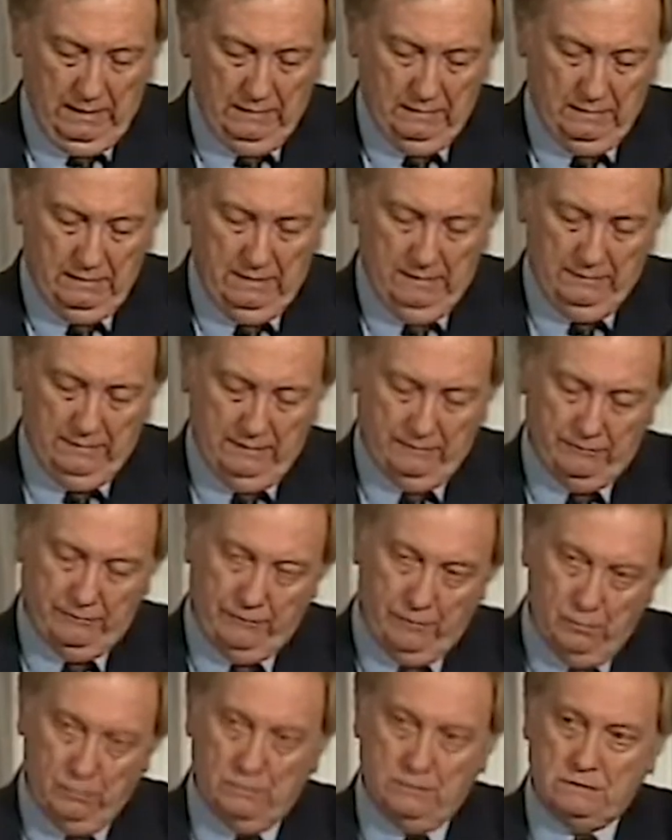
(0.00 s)
And
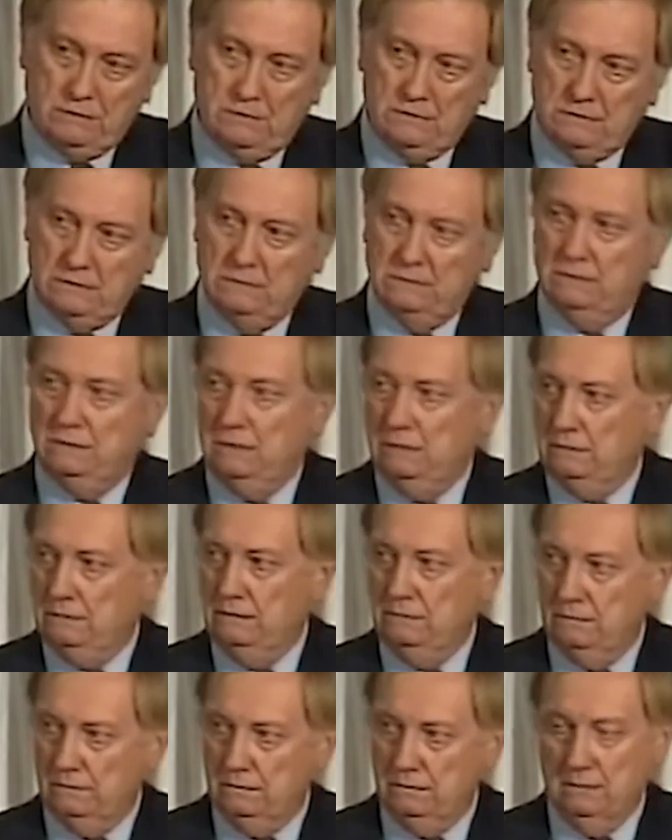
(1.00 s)
that focus has
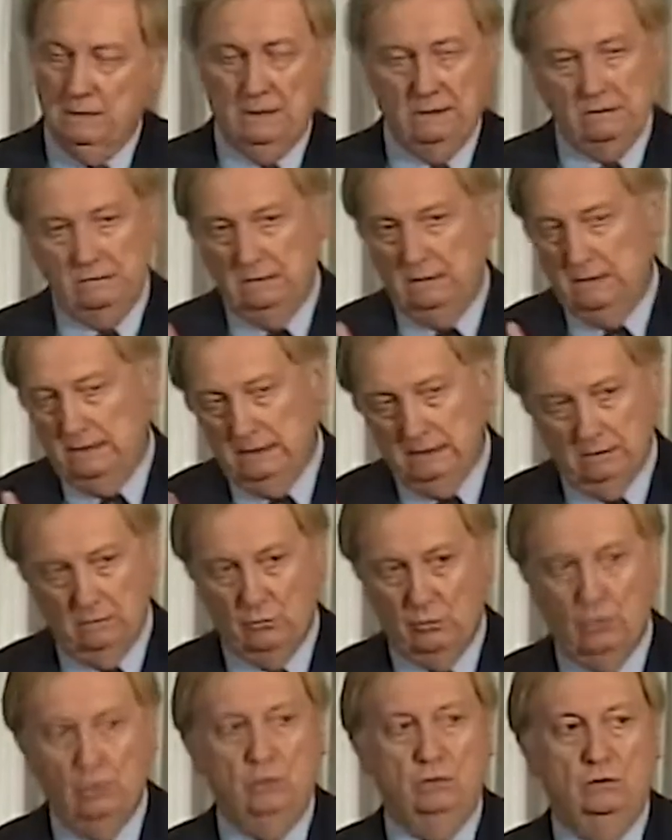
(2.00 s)
continued
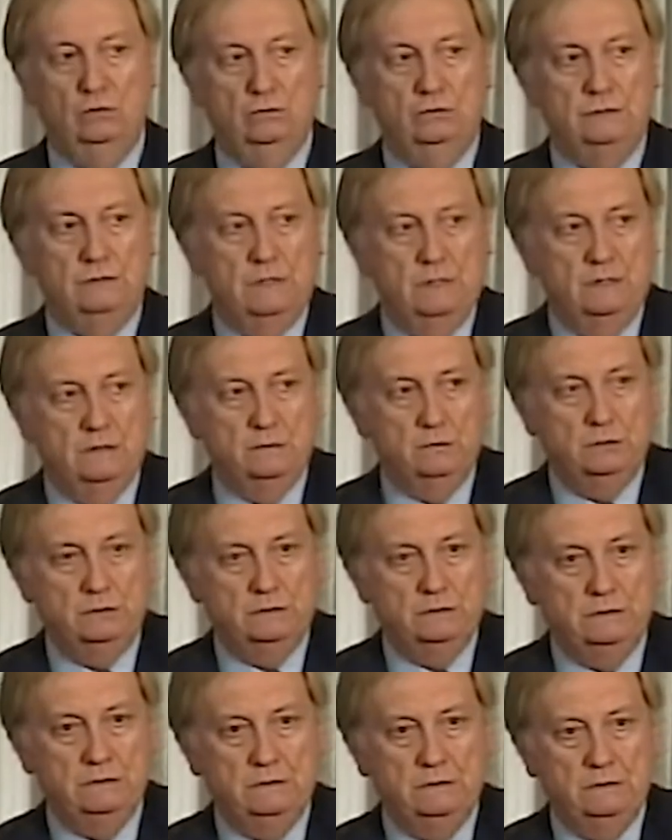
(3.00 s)
and grows
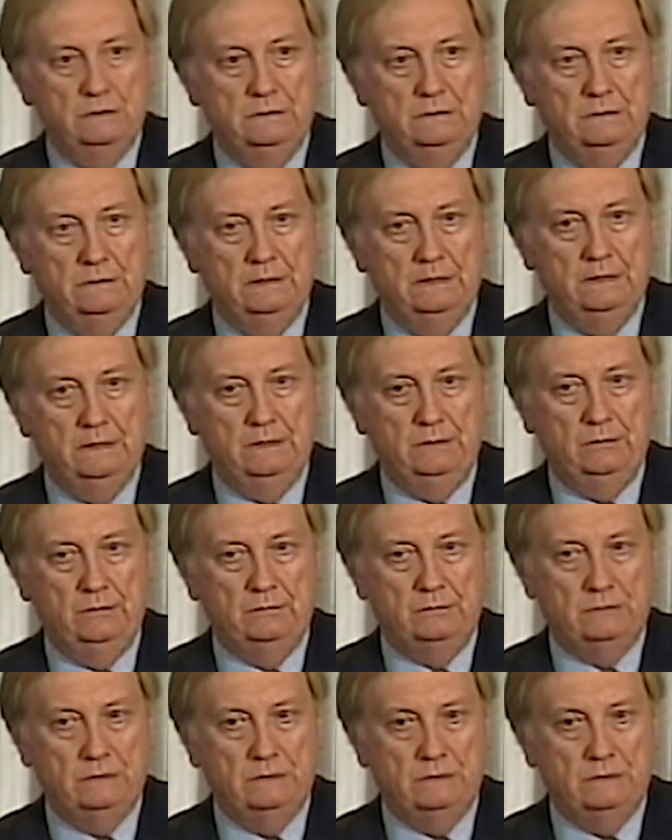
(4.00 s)
as we sit here today.